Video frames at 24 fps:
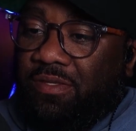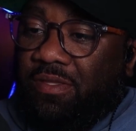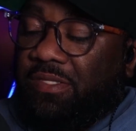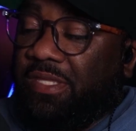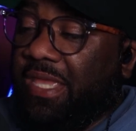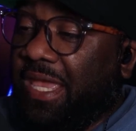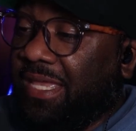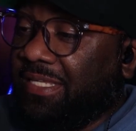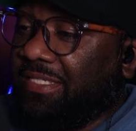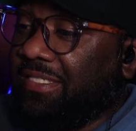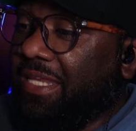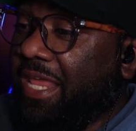
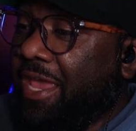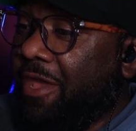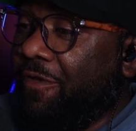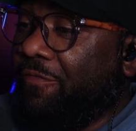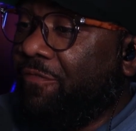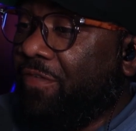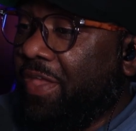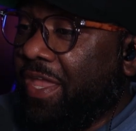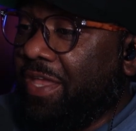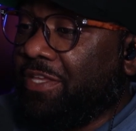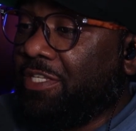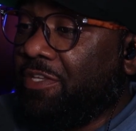Yes, they are
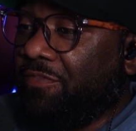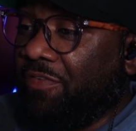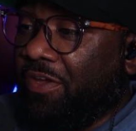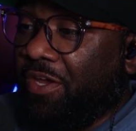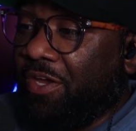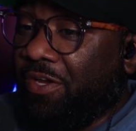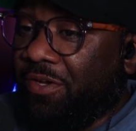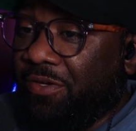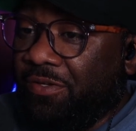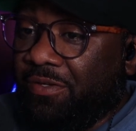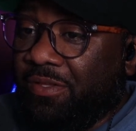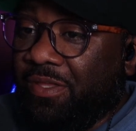fans of
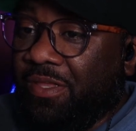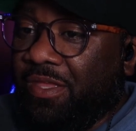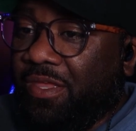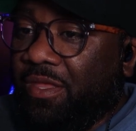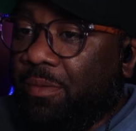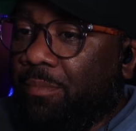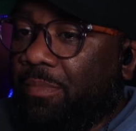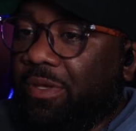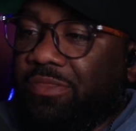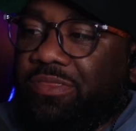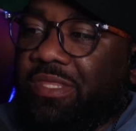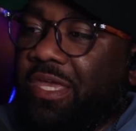her,
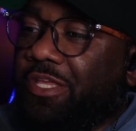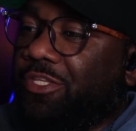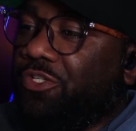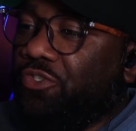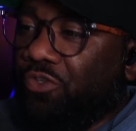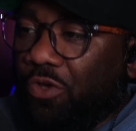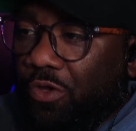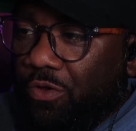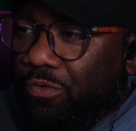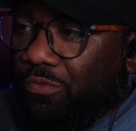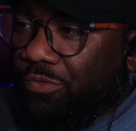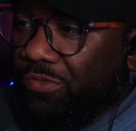but they're
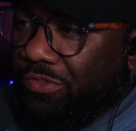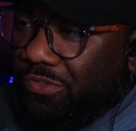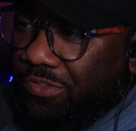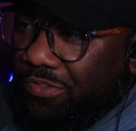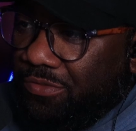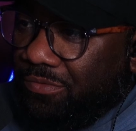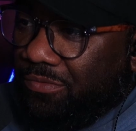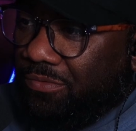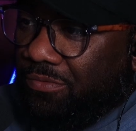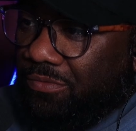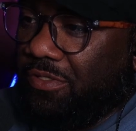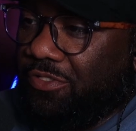trolls
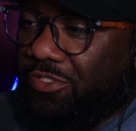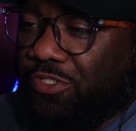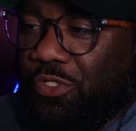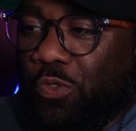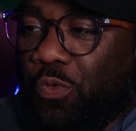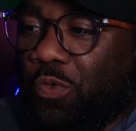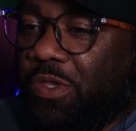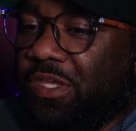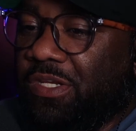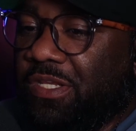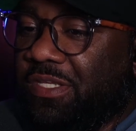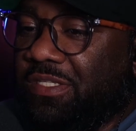too. The two
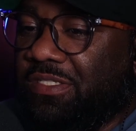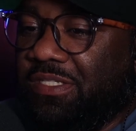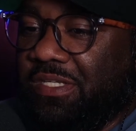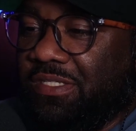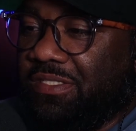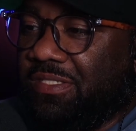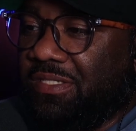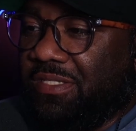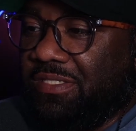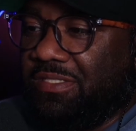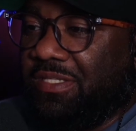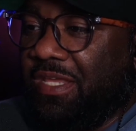can
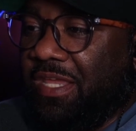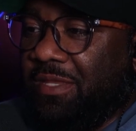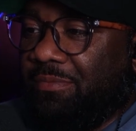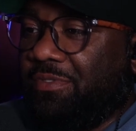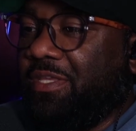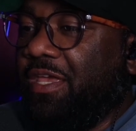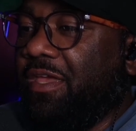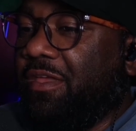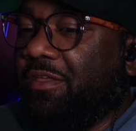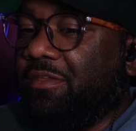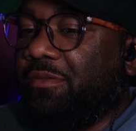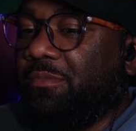exist in the same
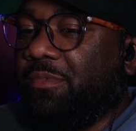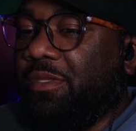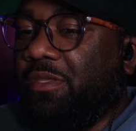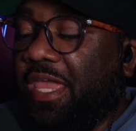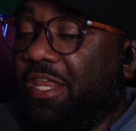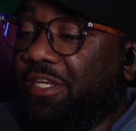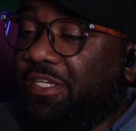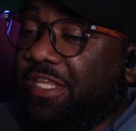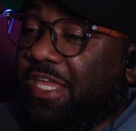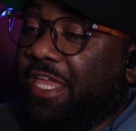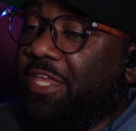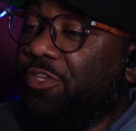time.
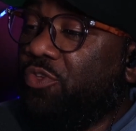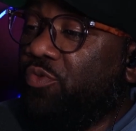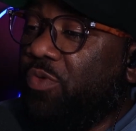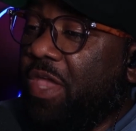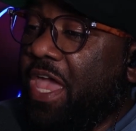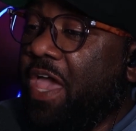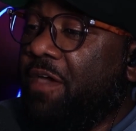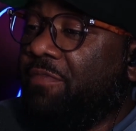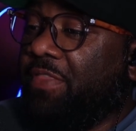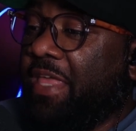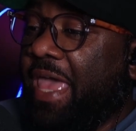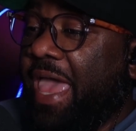And then you
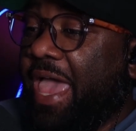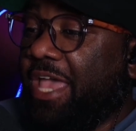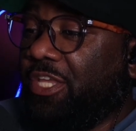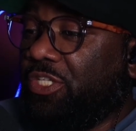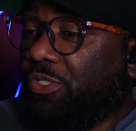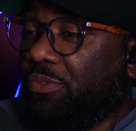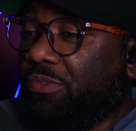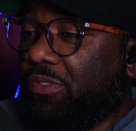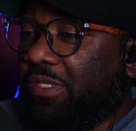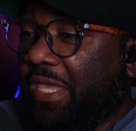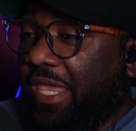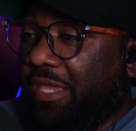have the
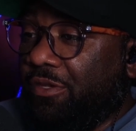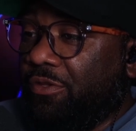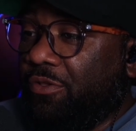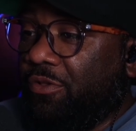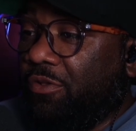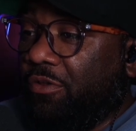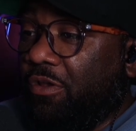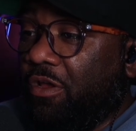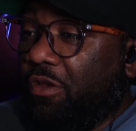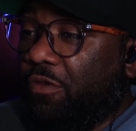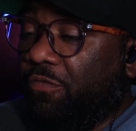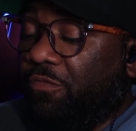actual Caitlin
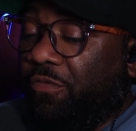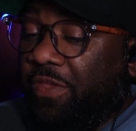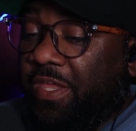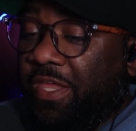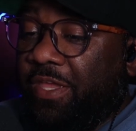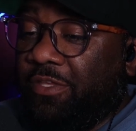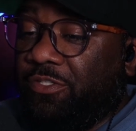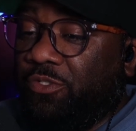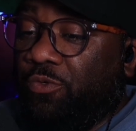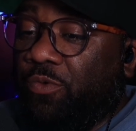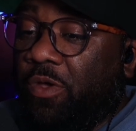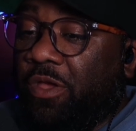Clark
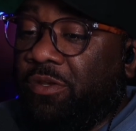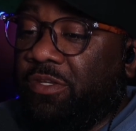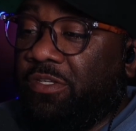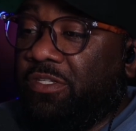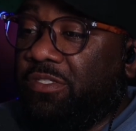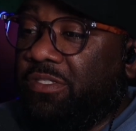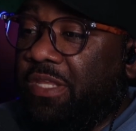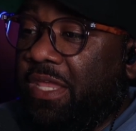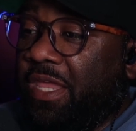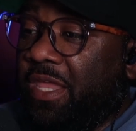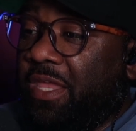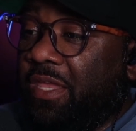fans who
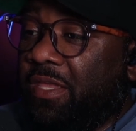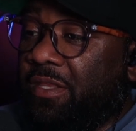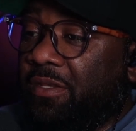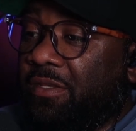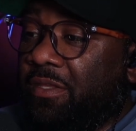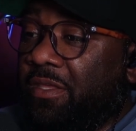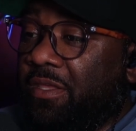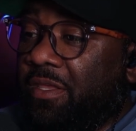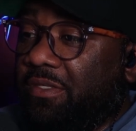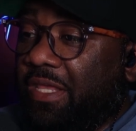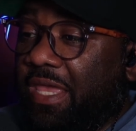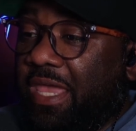
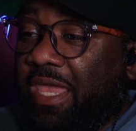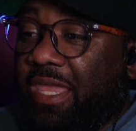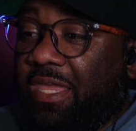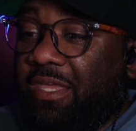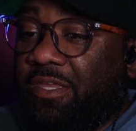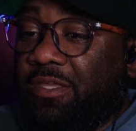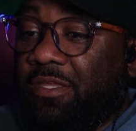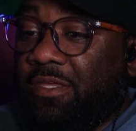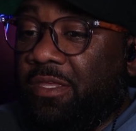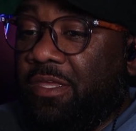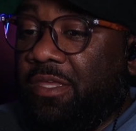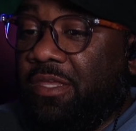understand that, hey,